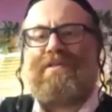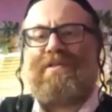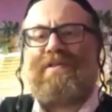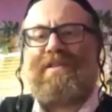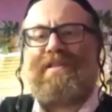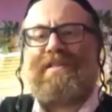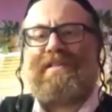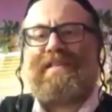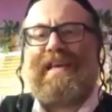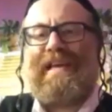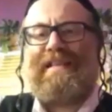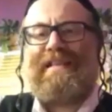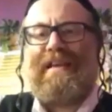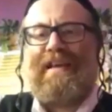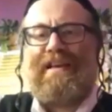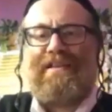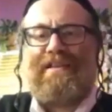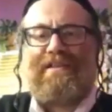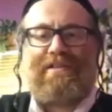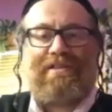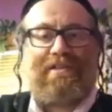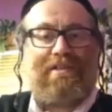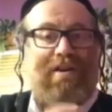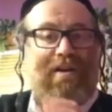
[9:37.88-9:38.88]
you understand
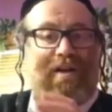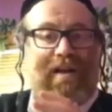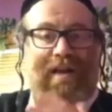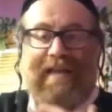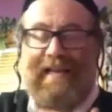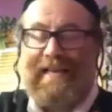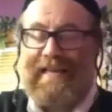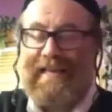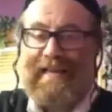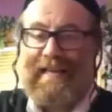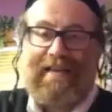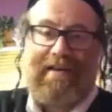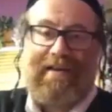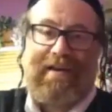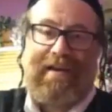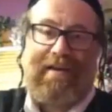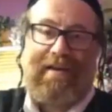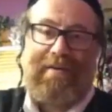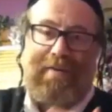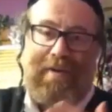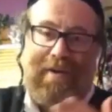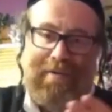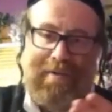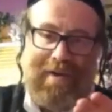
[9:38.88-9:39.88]
so
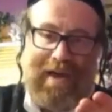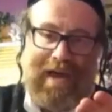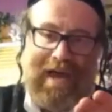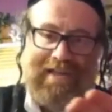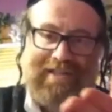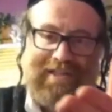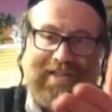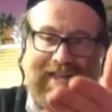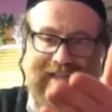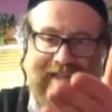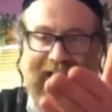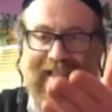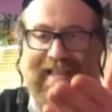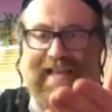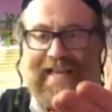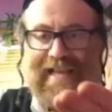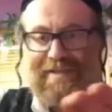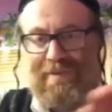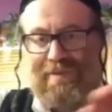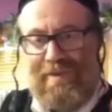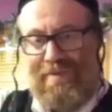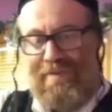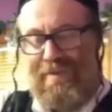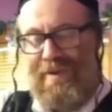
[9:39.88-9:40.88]
uh, uh, actually that,
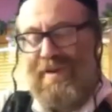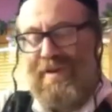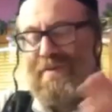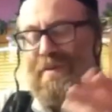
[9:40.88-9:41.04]
that's what we,